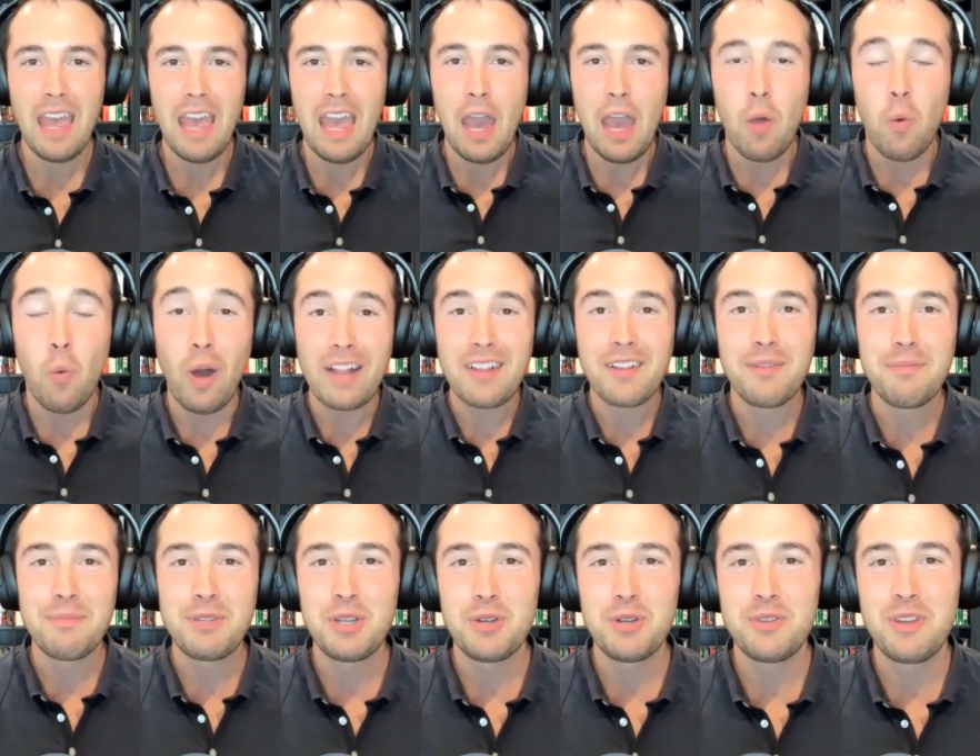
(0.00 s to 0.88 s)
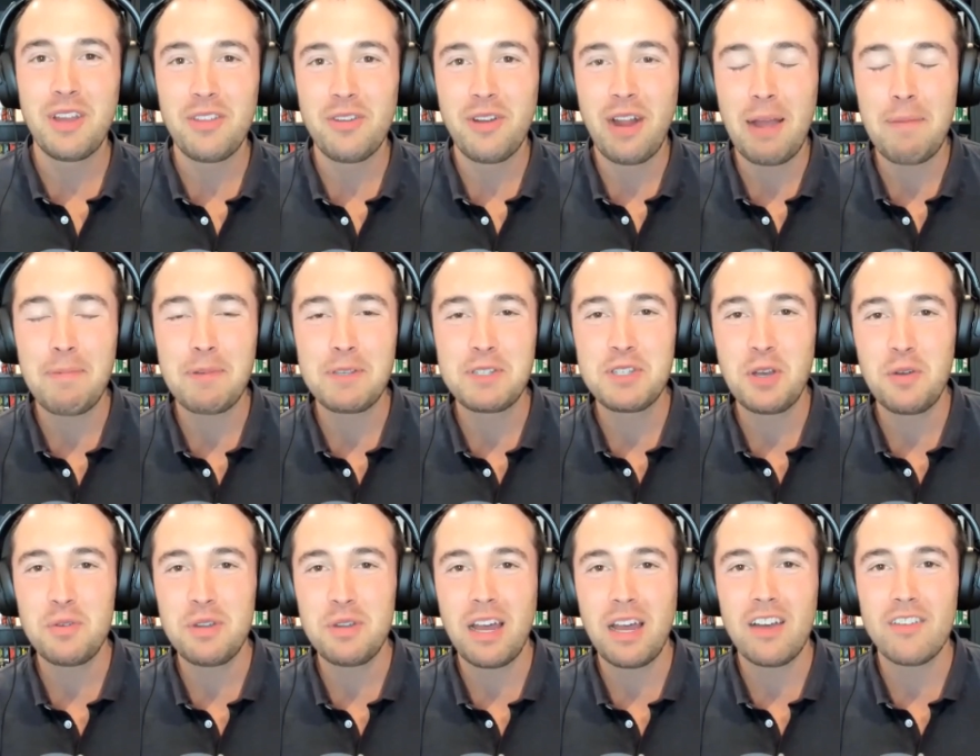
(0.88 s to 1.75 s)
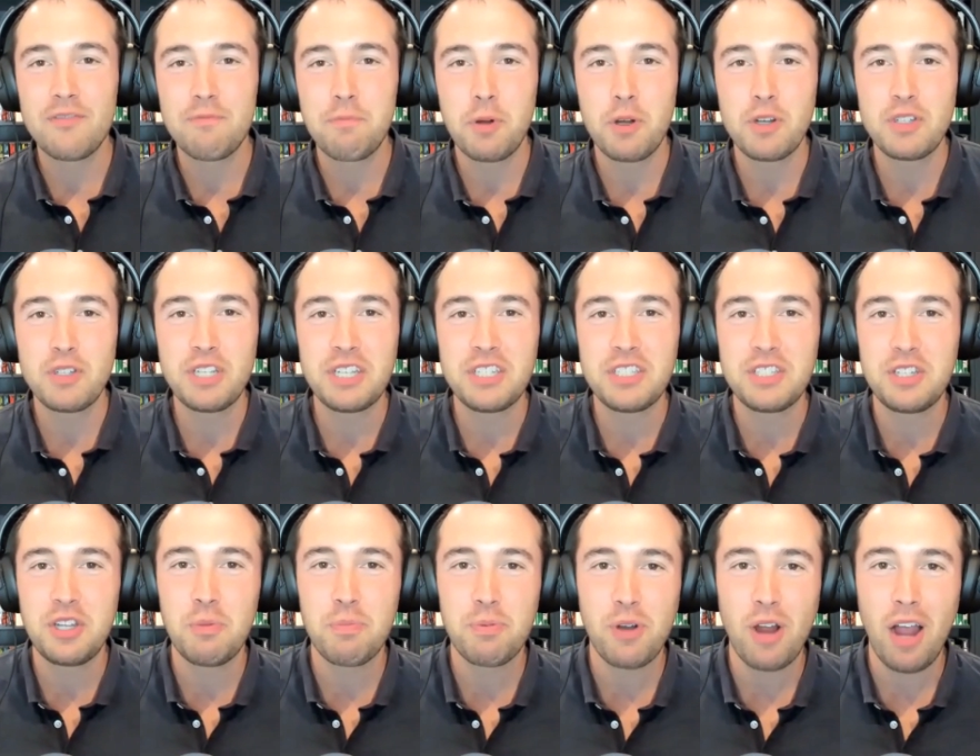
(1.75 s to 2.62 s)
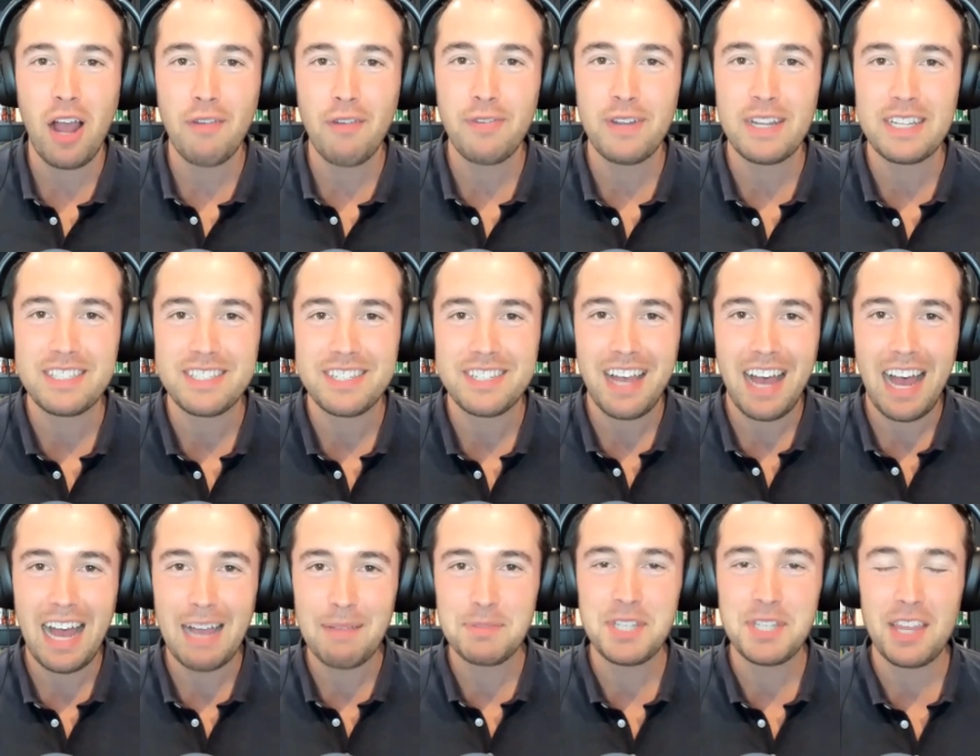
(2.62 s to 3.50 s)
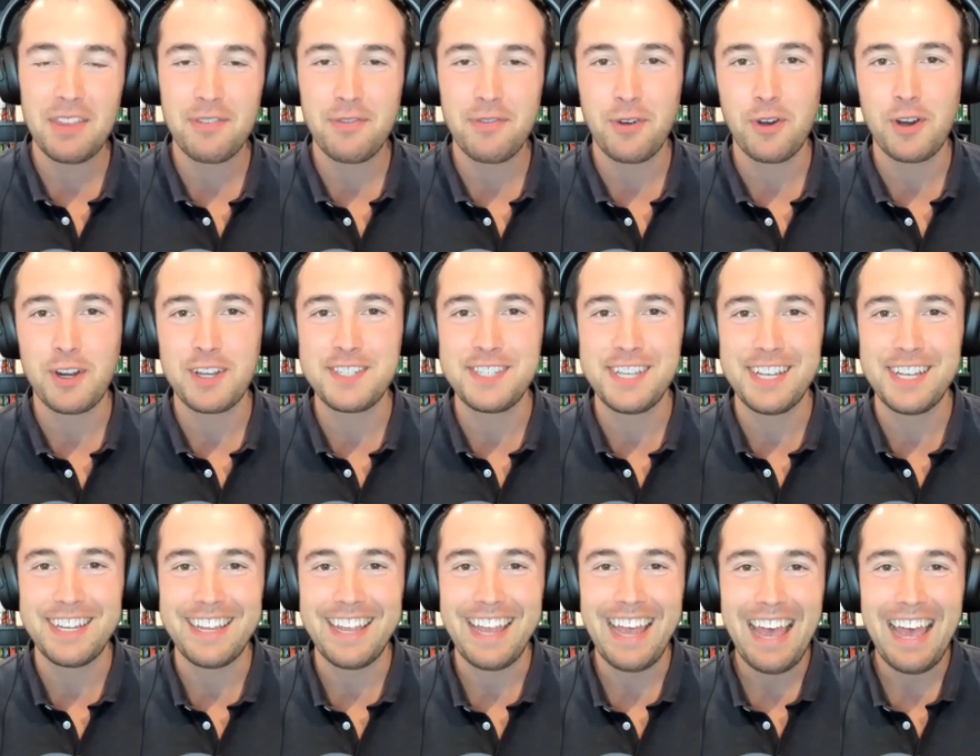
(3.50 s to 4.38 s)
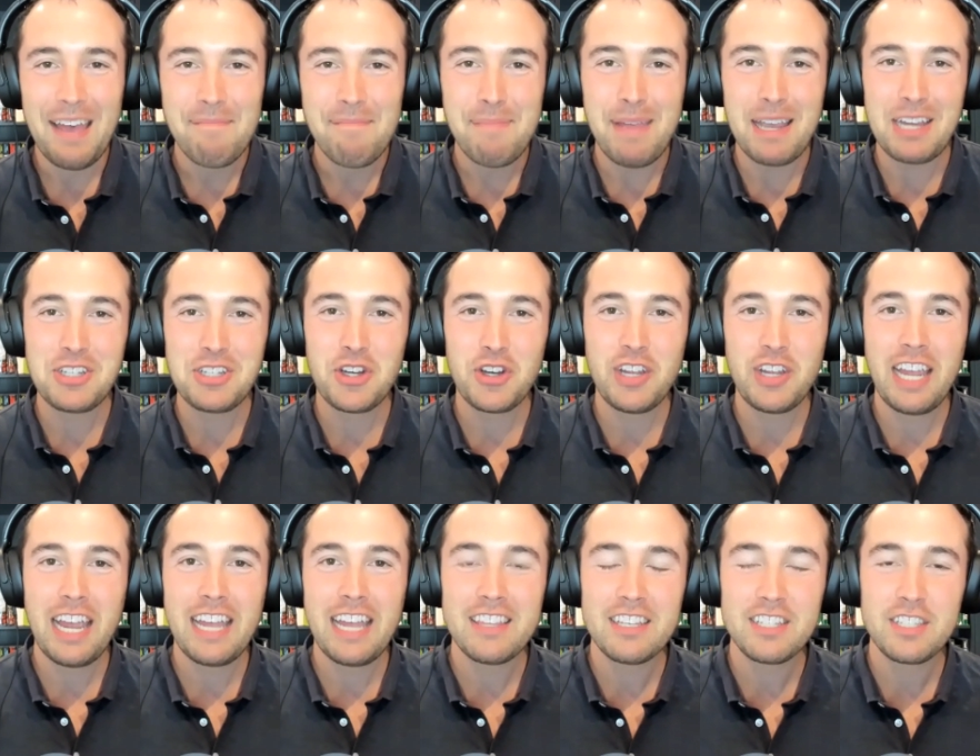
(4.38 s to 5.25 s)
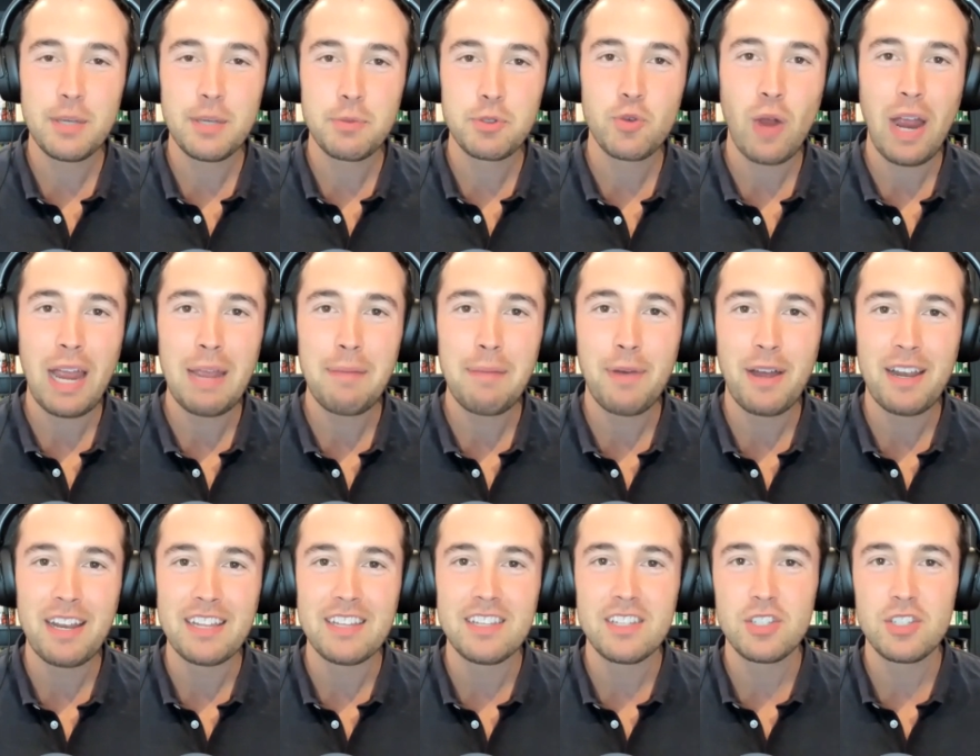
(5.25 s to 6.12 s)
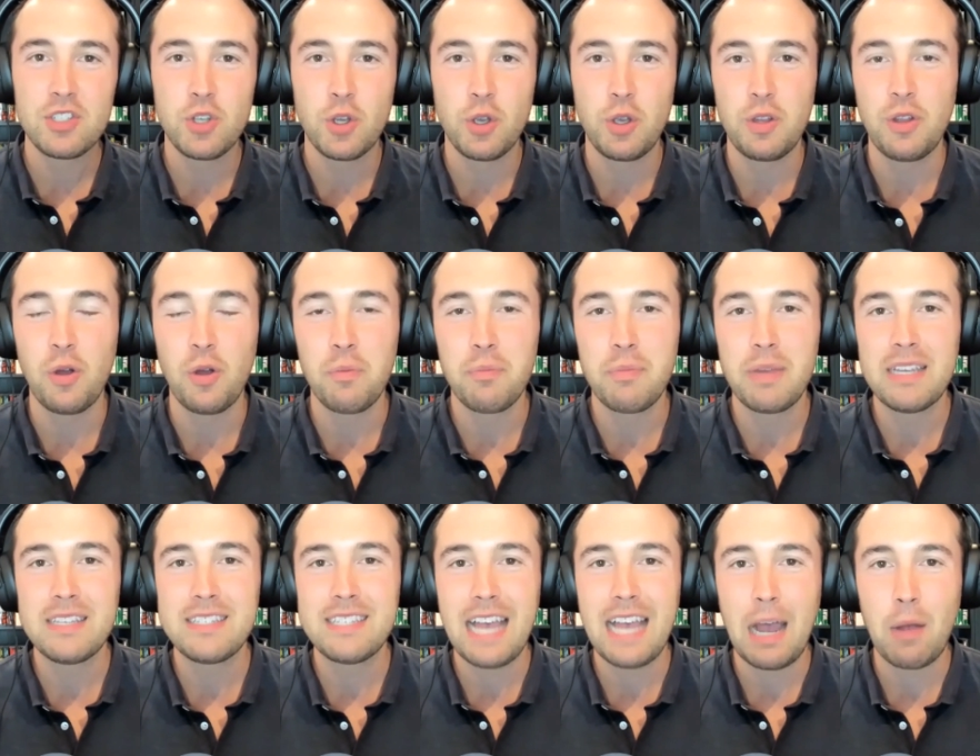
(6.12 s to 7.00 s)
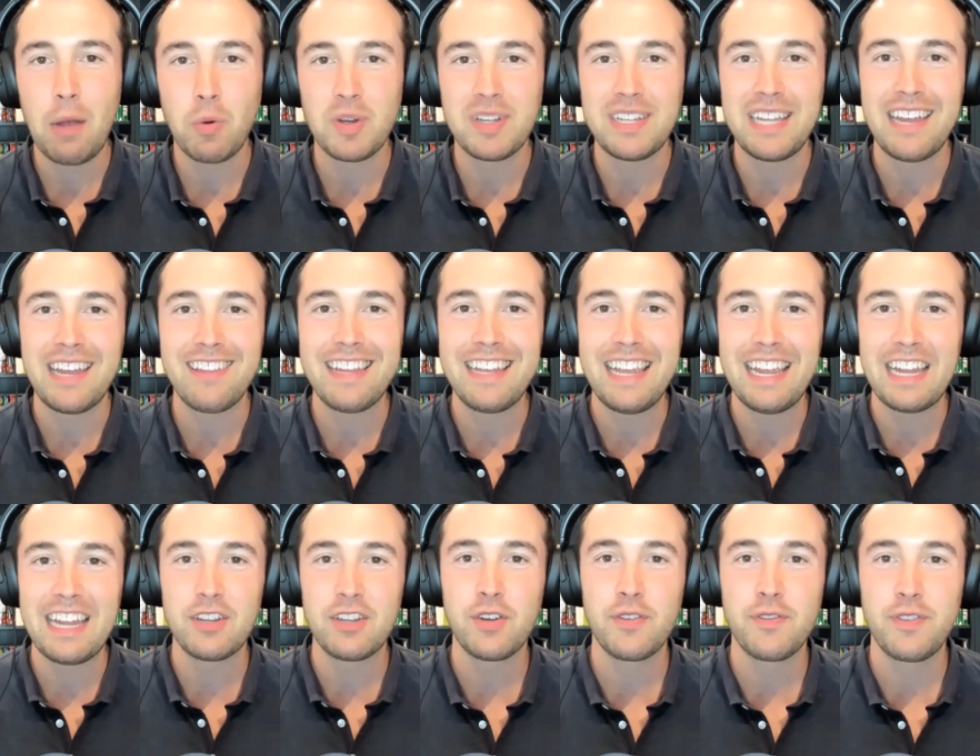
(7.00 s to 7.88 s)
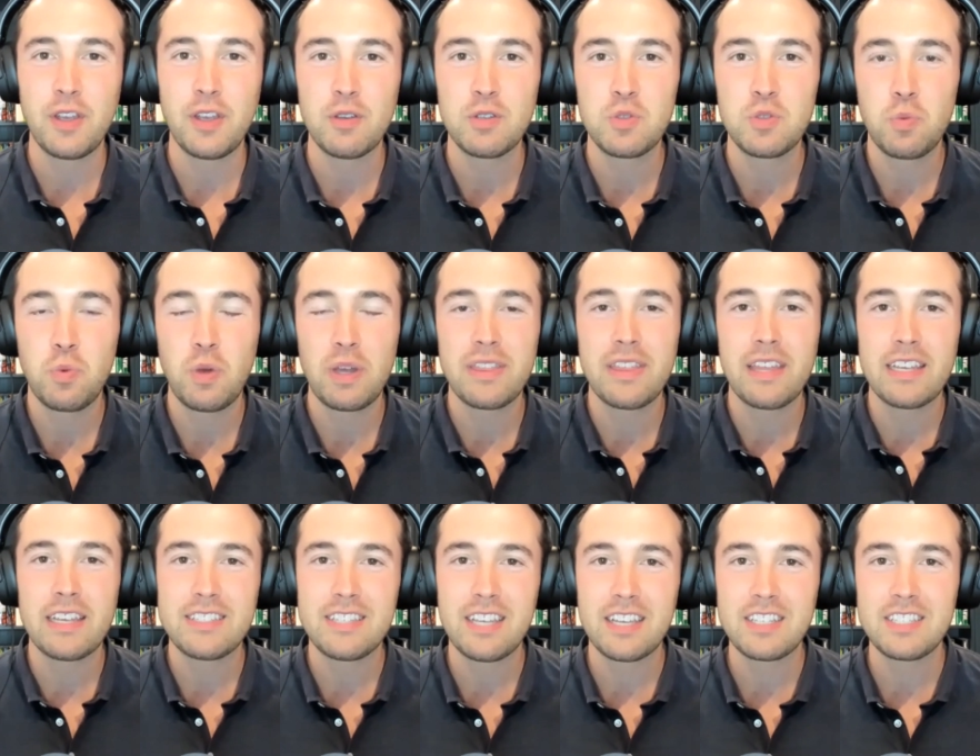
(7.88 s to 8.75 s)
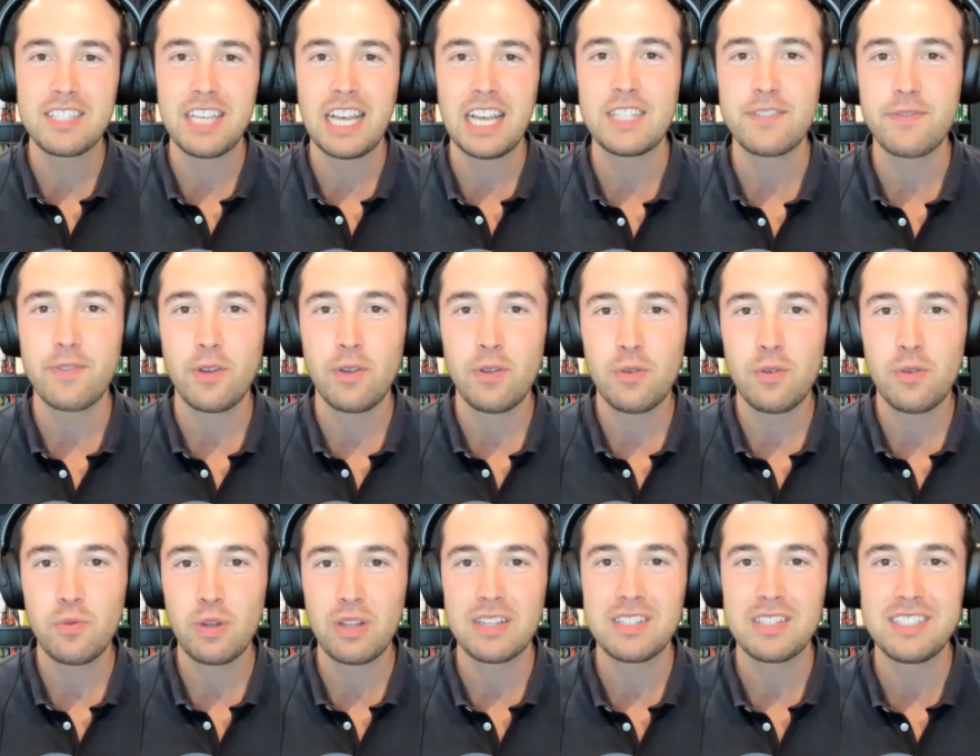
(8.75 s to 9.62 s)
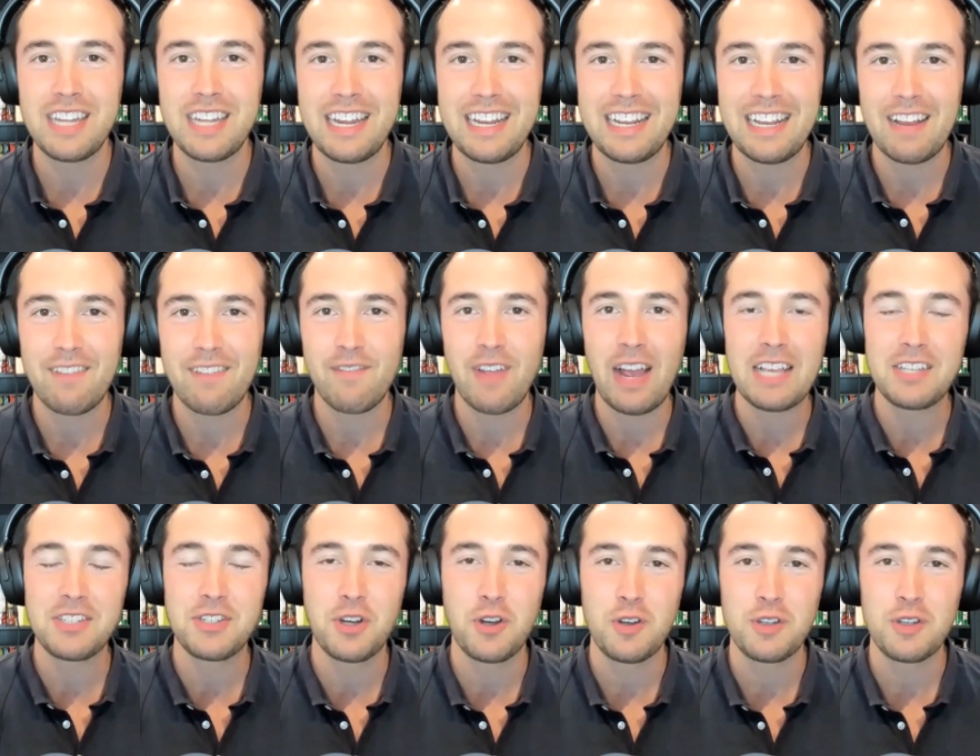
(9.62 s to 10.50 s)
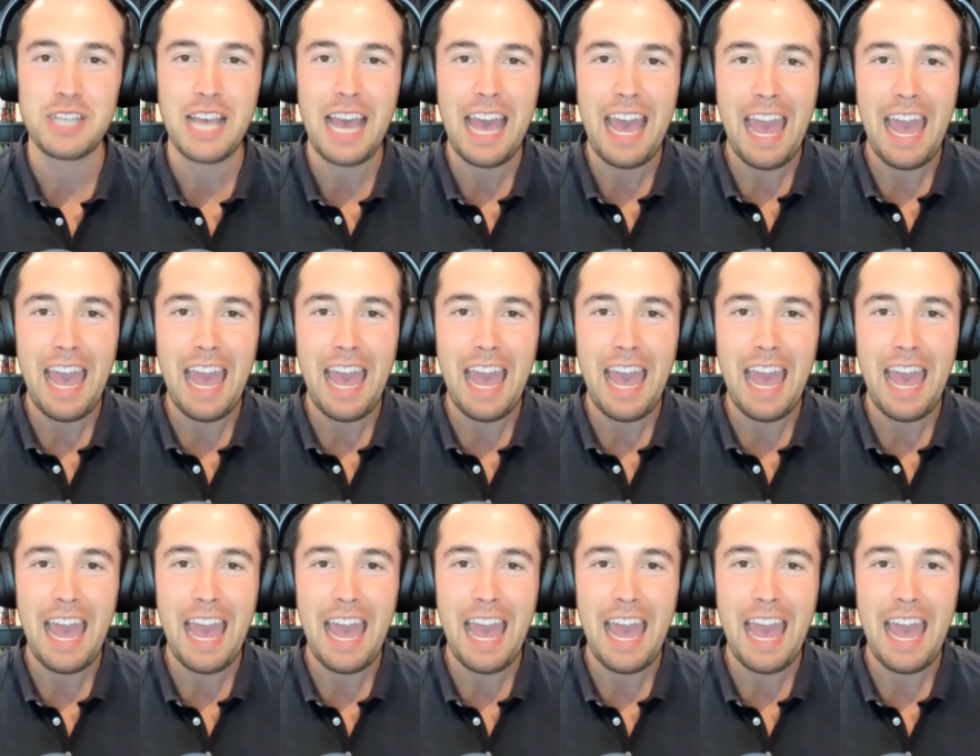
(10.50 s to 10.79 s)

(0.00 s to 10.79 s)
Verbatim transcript: Right. Welcome to another episode of Purchase to Profits. I'm Seth Ferguson. Make sure you hit the subscribe button so you don't miss our daily interviews with successful real estate investors.